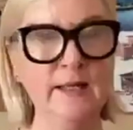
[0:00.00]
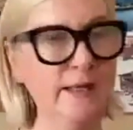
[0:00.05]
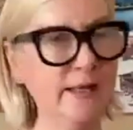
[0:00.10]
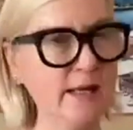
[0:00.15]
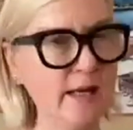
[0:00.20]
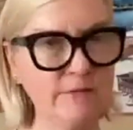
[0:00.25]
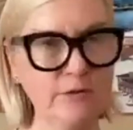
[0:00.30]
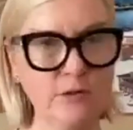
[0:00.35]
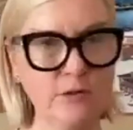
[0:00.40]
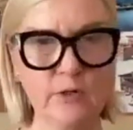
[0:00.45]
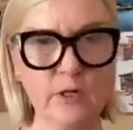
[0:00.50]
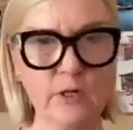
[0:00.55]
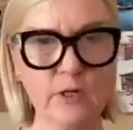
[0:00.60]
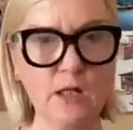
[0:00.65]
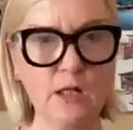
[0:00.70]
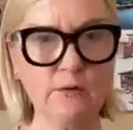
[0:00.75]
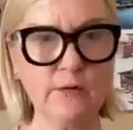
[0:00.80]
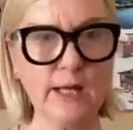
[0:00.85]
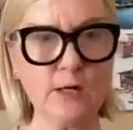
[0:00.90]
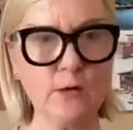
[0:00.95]
in evergreen
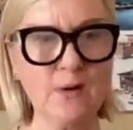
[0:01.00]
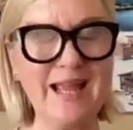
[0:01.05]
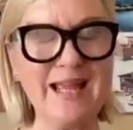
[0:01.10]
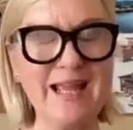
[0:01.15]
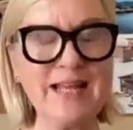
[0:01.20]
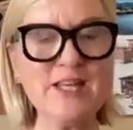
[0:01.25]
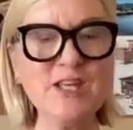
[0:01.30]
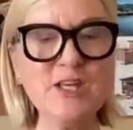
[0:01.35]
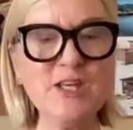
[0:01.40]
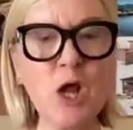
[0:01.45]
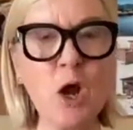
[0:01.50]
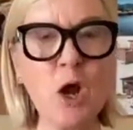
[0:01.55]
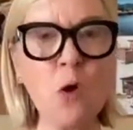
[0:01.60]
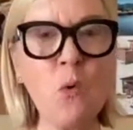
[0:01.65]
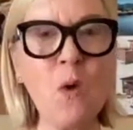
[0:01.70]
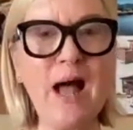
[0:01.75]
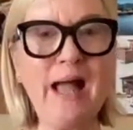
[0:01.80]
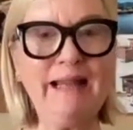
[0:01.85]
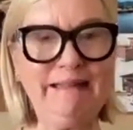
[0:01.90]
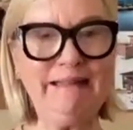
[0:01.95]
colorado i had
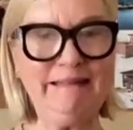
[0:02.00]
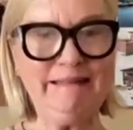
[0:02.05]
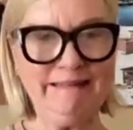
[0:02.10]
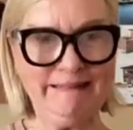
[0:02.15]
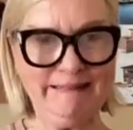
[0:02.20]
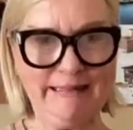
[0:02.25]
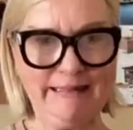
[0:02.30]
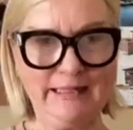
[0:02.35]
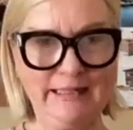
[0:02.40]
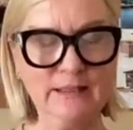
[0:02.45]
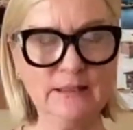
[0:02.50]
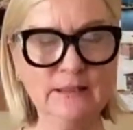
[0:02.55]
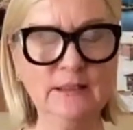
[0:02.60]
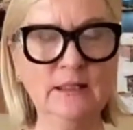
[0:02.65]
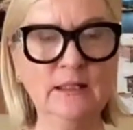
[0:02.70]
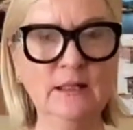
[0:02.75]
no idea